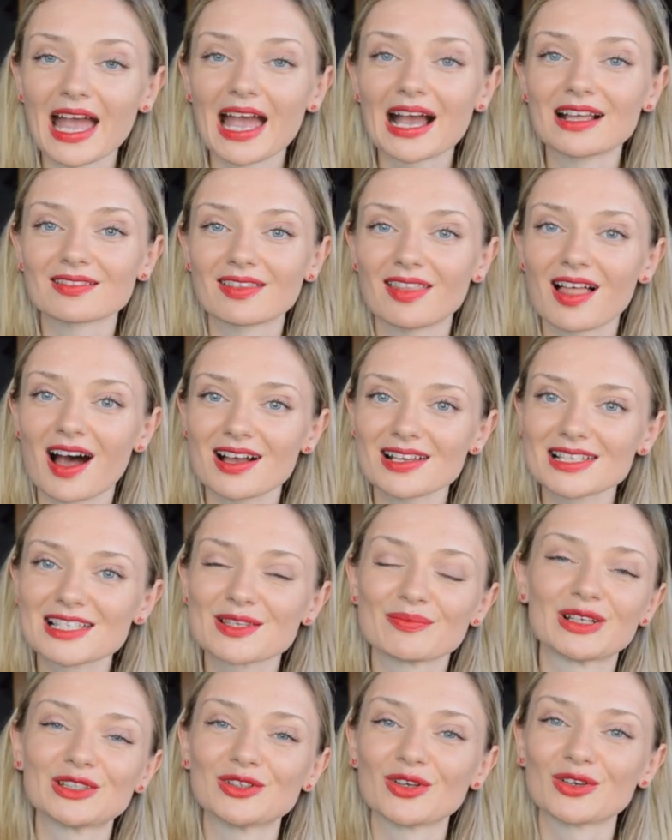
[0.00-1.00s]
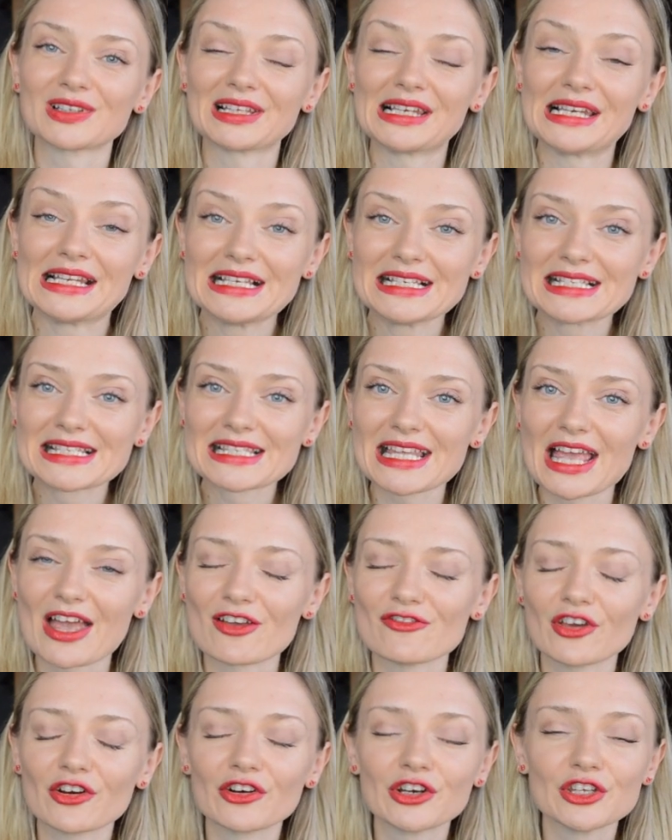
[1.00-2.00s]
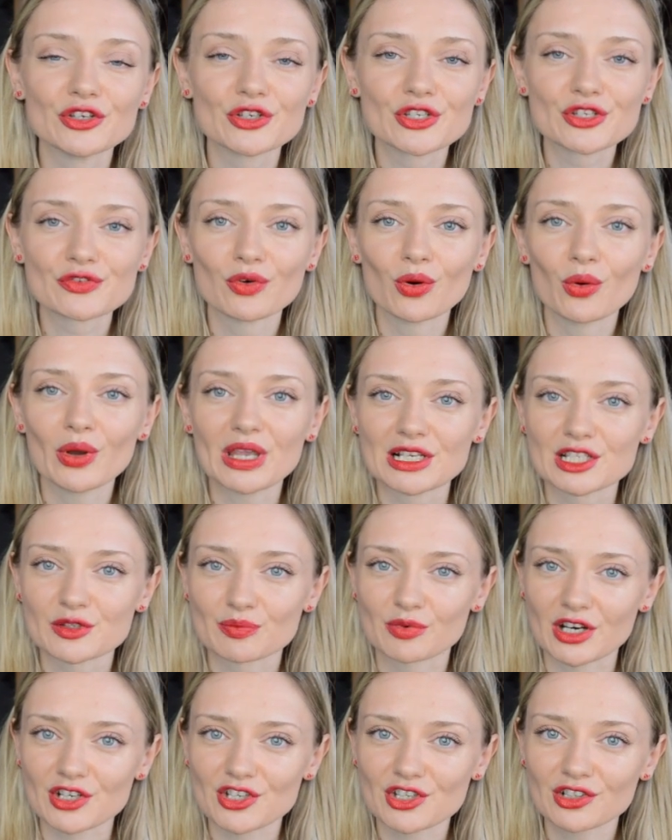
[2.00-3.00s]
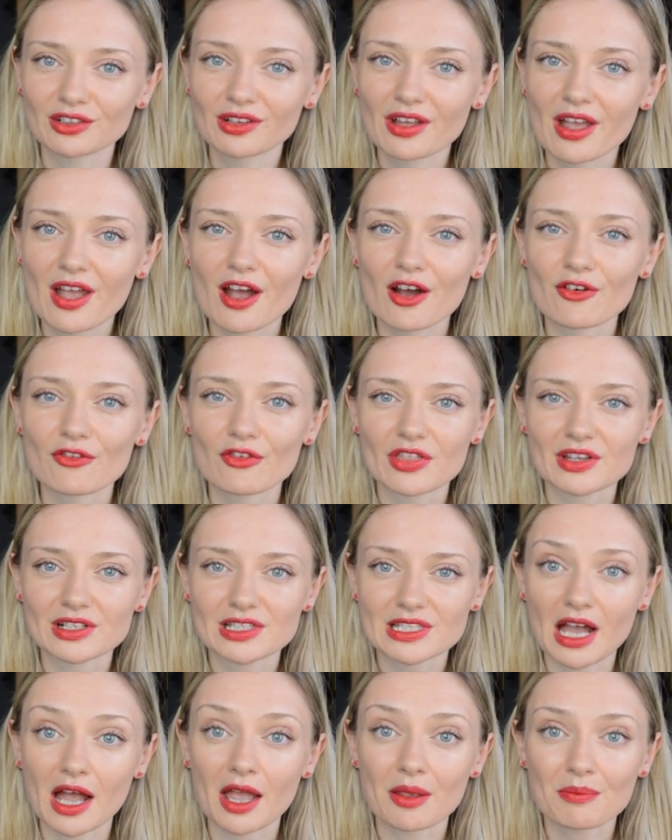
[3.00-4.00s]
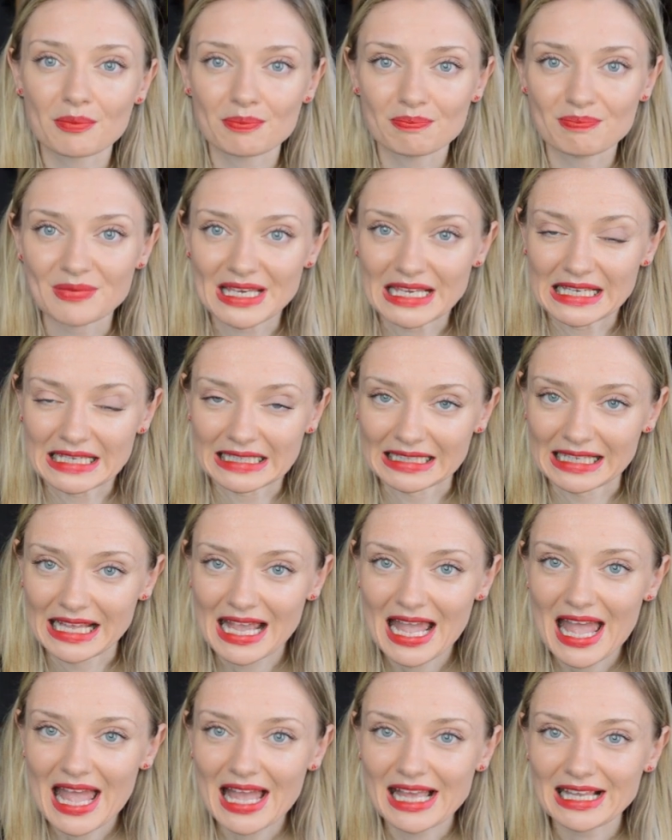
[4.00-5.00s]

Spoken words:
And last but not least, a very useful expression for the time being.